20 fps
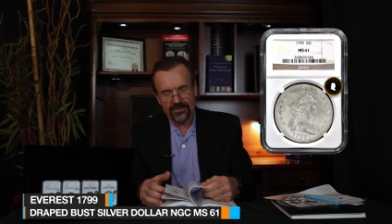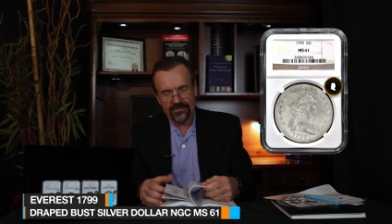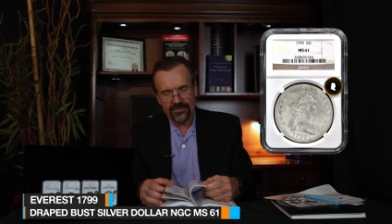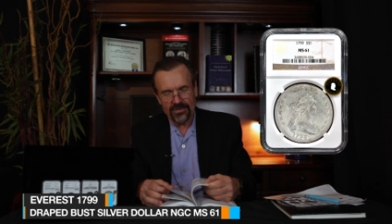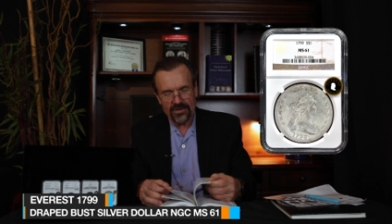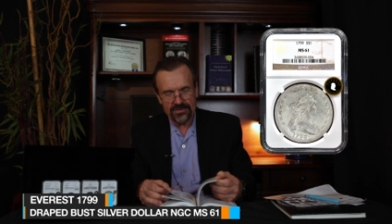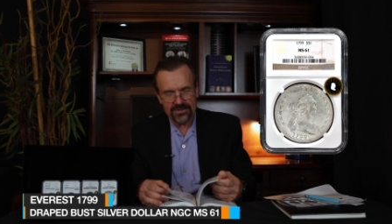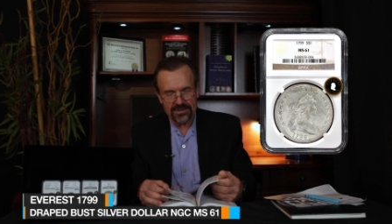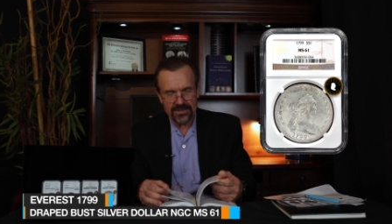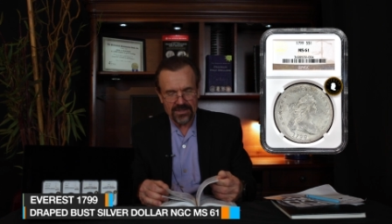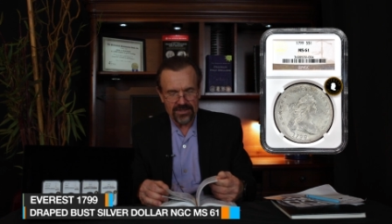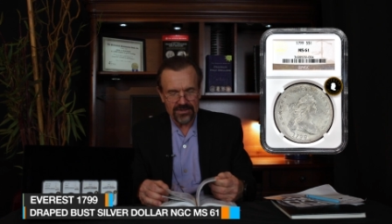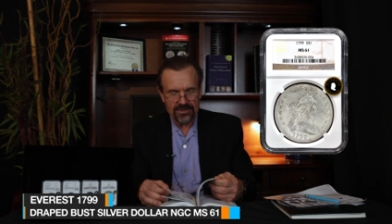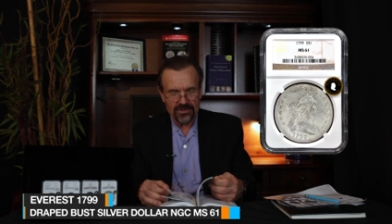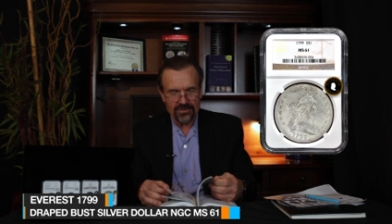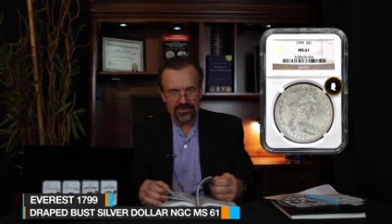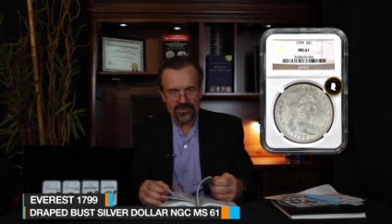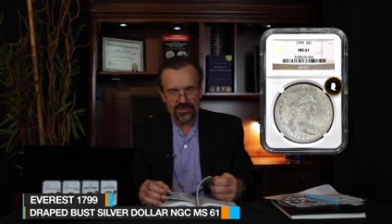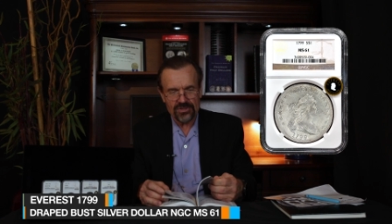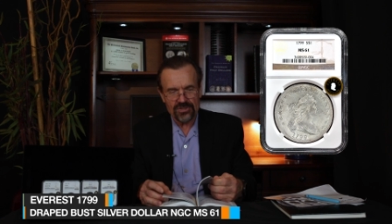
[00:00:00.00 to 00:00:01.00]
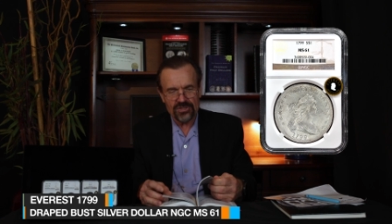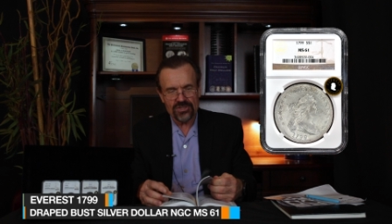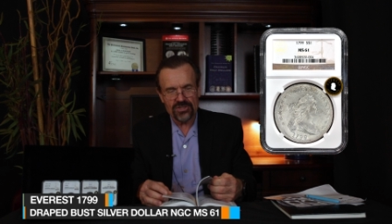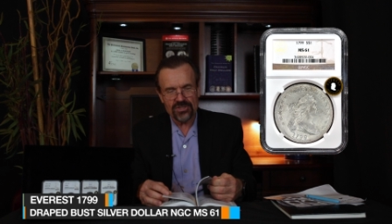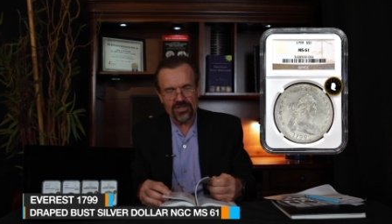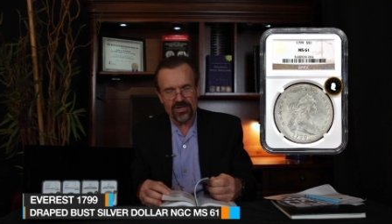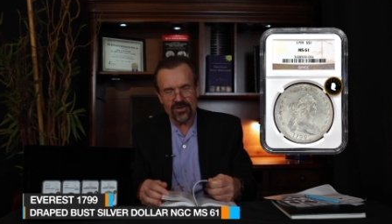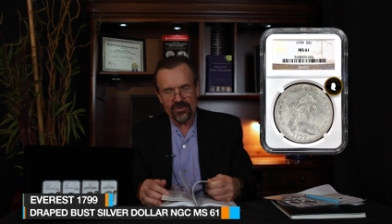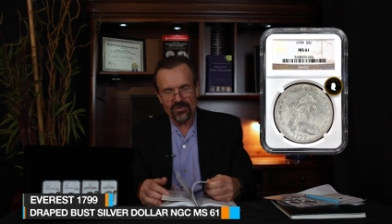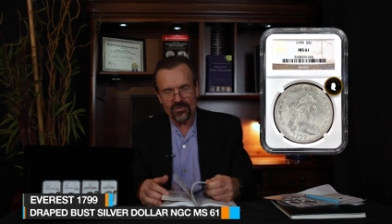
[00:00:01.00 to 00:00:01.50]
folks, these are
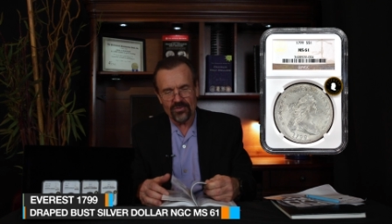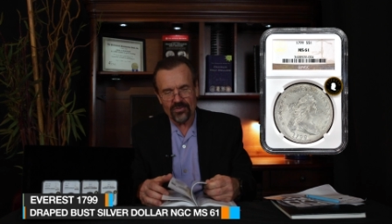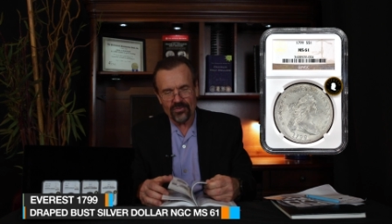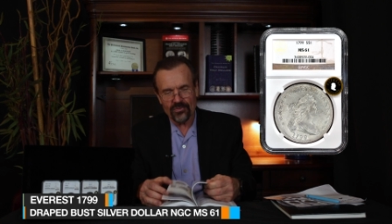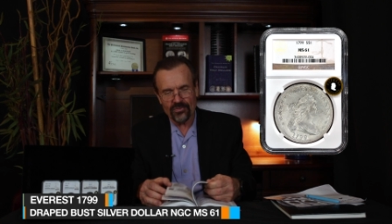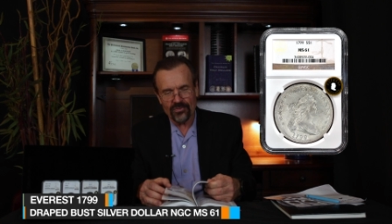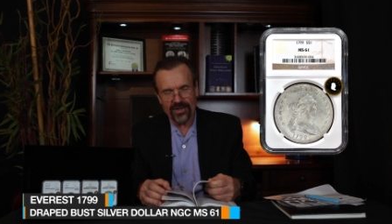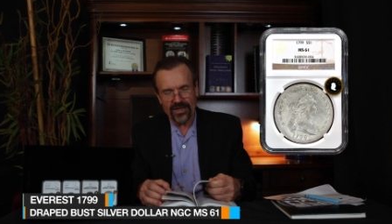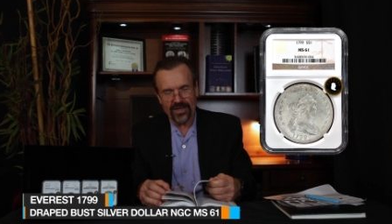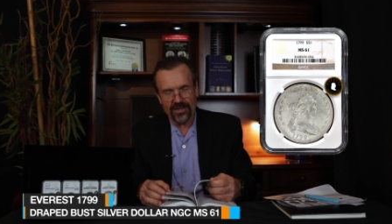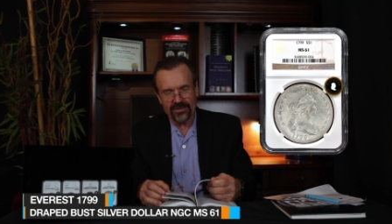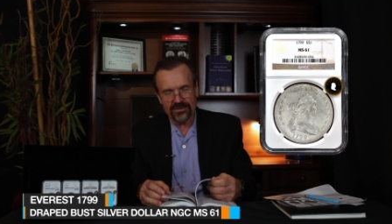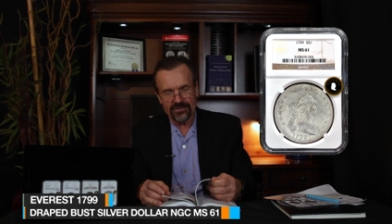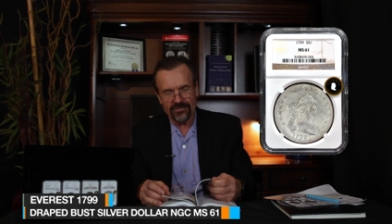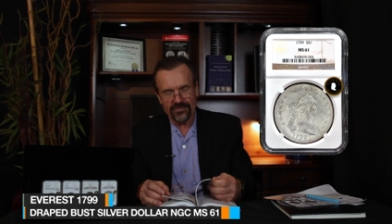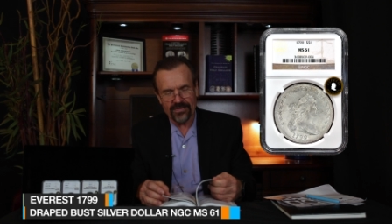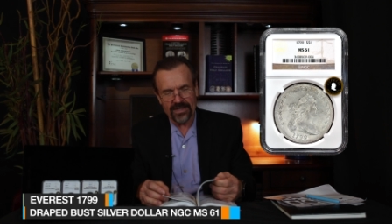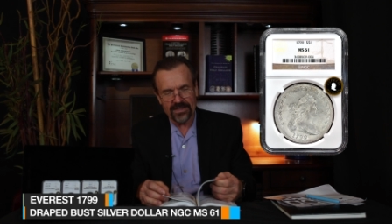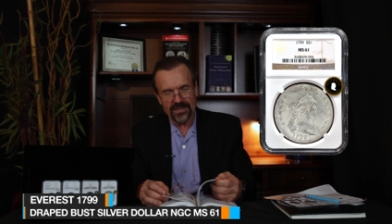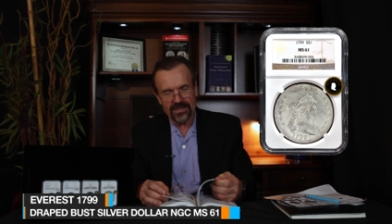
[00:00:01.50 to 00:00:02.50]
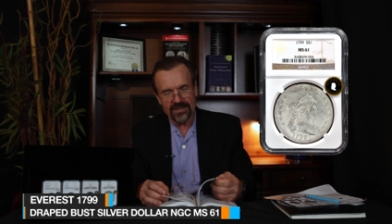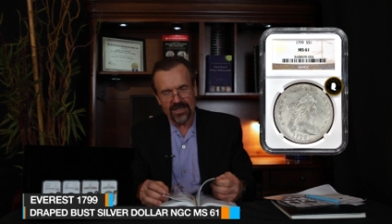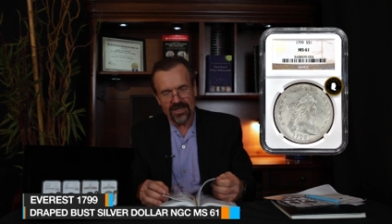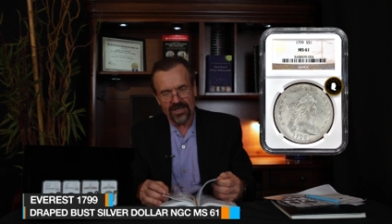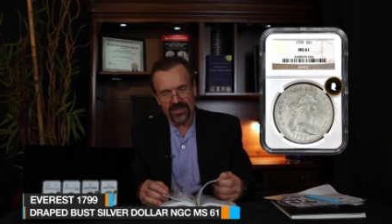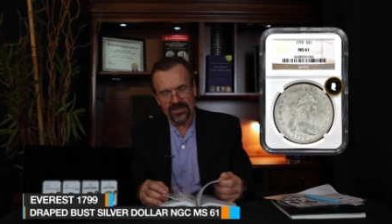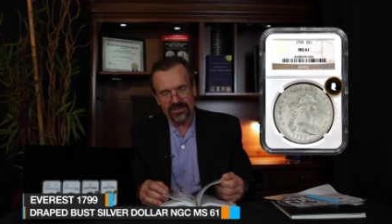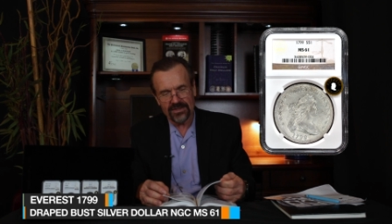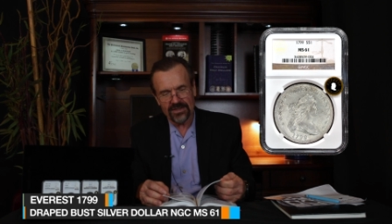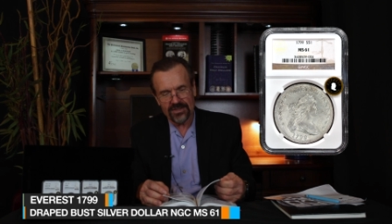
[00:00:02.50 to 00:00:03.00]
so rare to find in
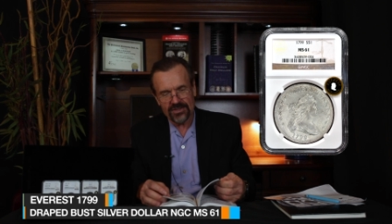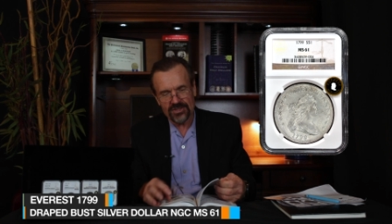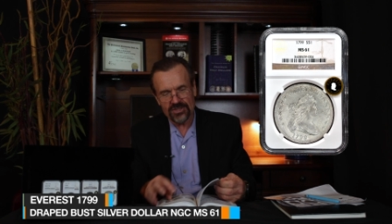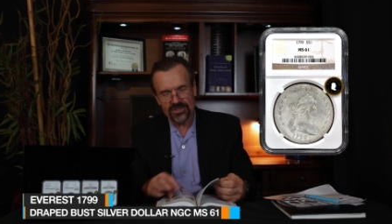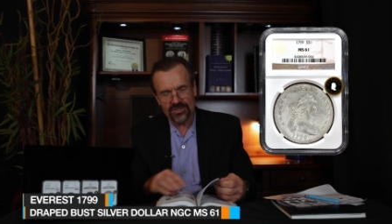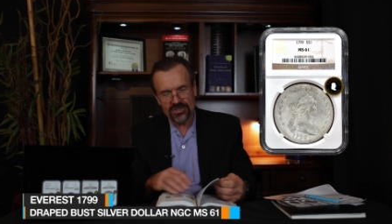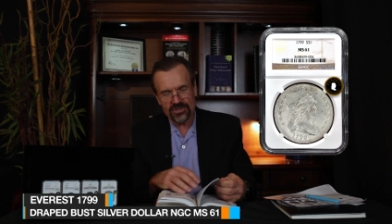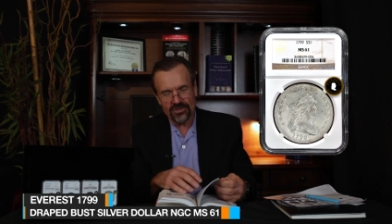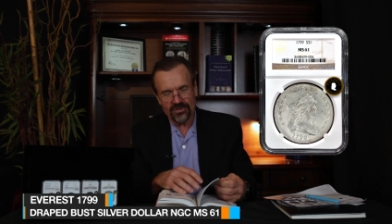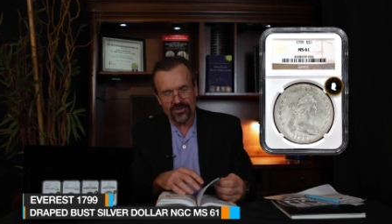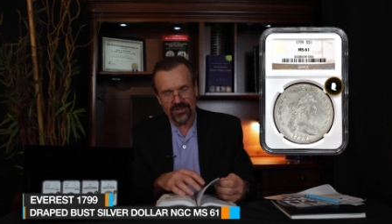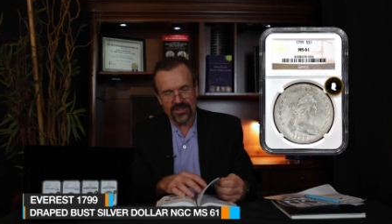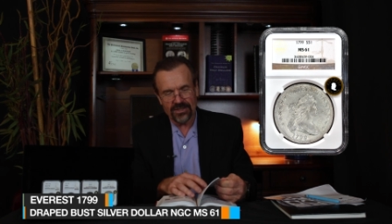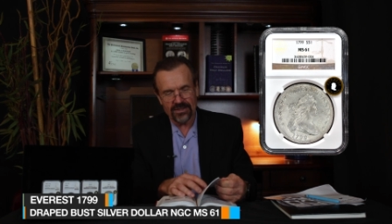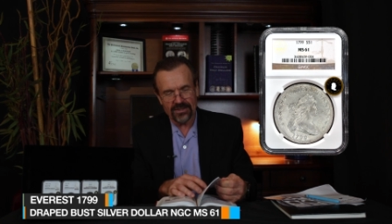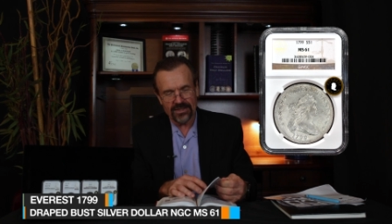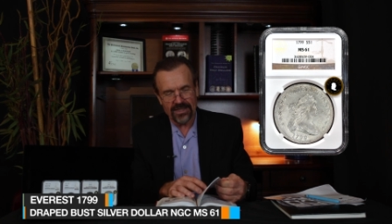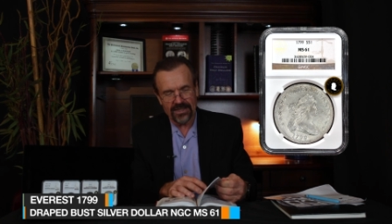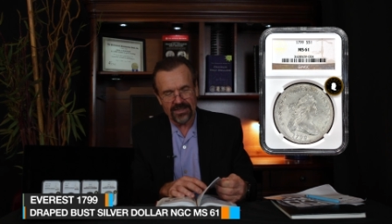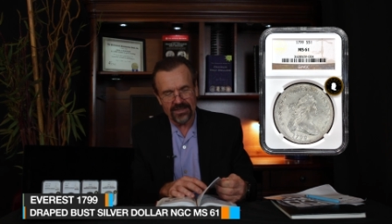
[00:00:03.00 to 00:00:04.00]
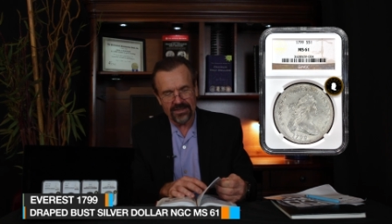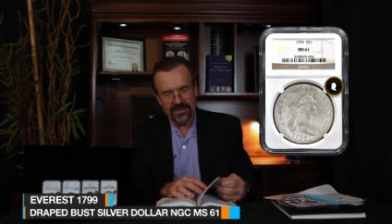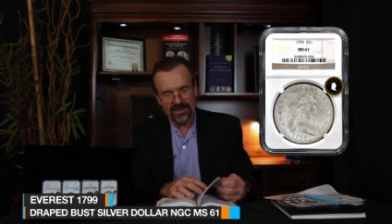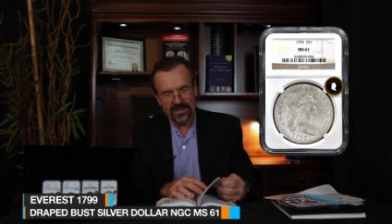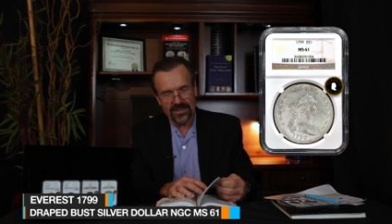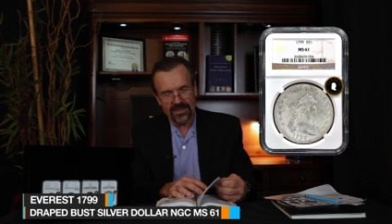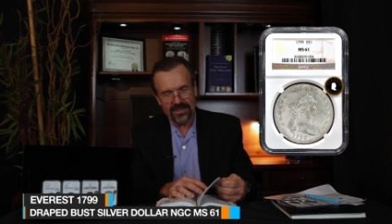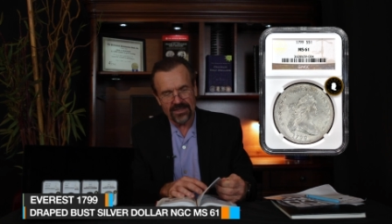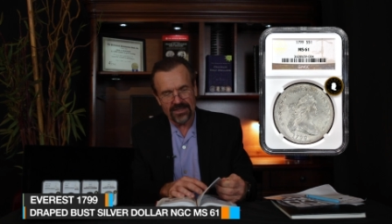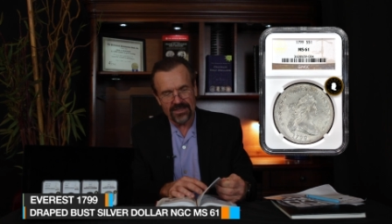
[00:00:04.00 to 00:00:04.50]
uncirculated
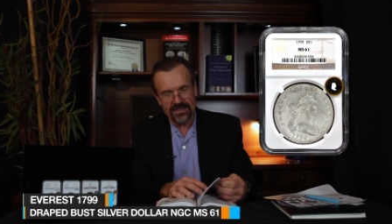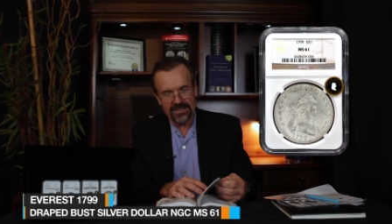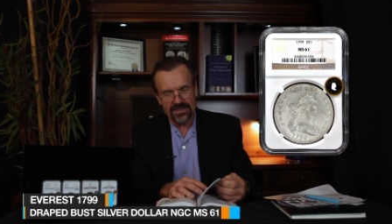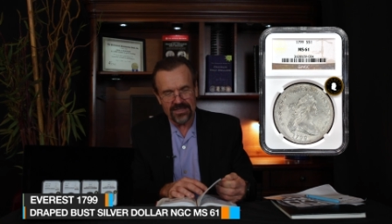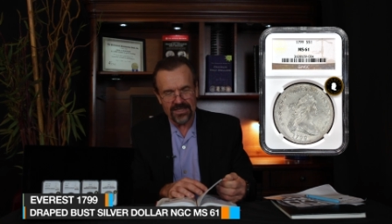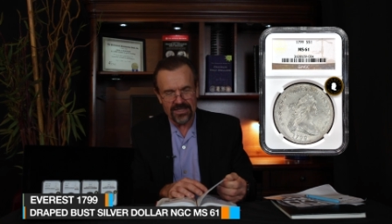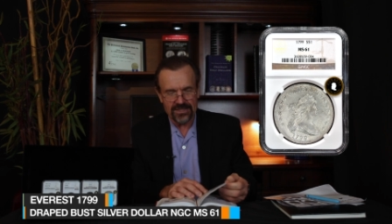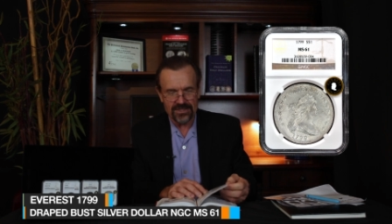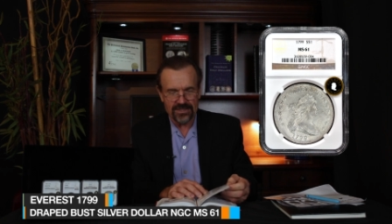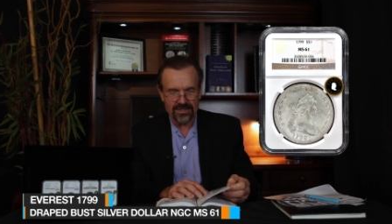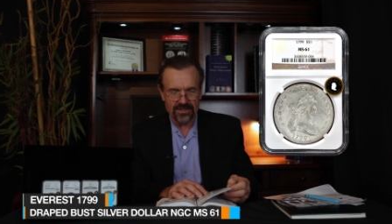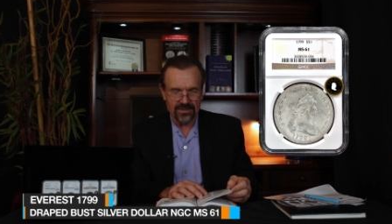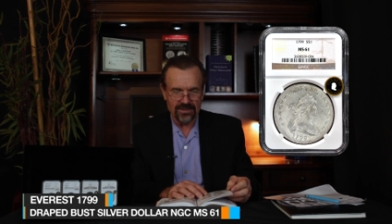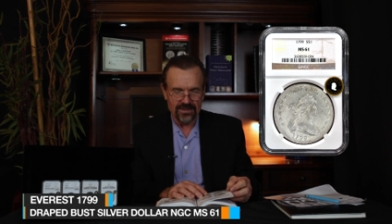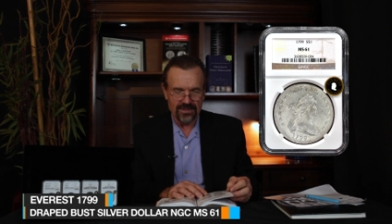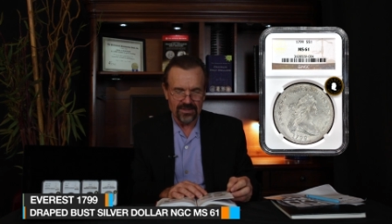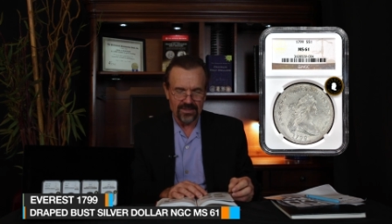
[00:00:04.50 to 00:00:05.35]
condition.